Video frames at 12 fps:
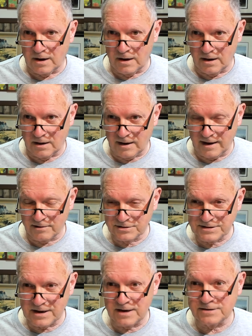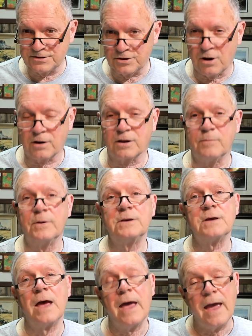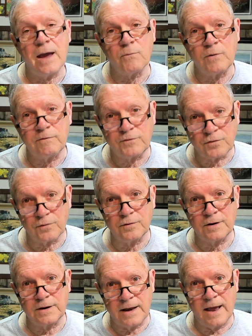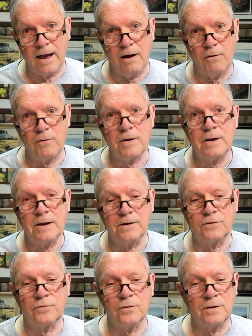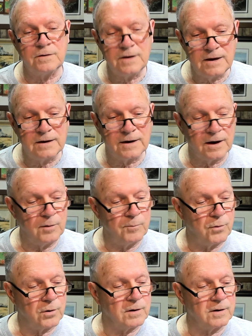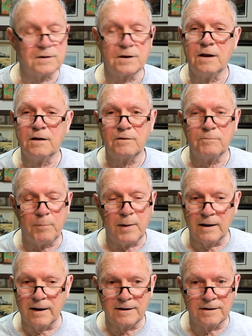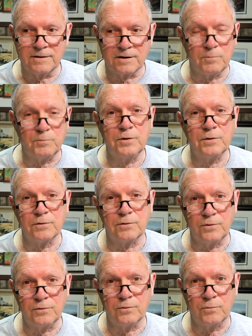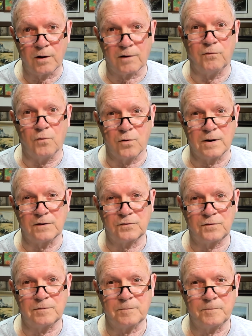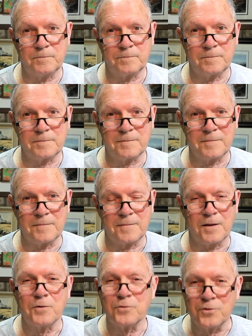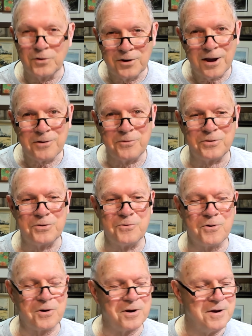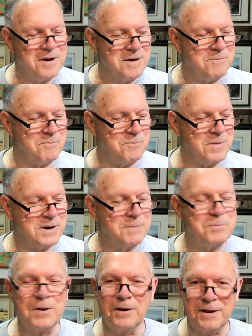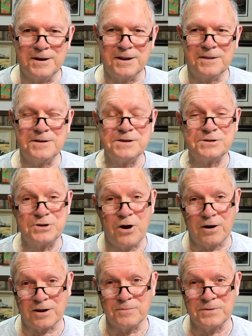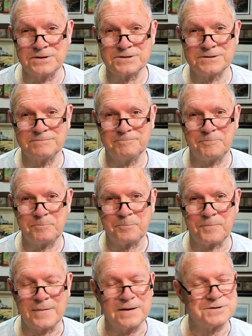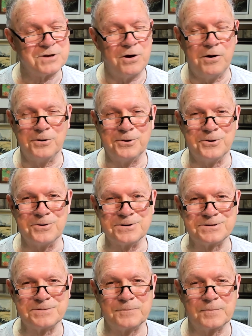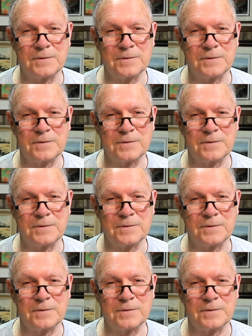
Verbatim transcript: a letter sized document, and we've turned it now into a neat little booklet by letting the computer do the work for us. Good luck with your manipulating these documents. It's all yours.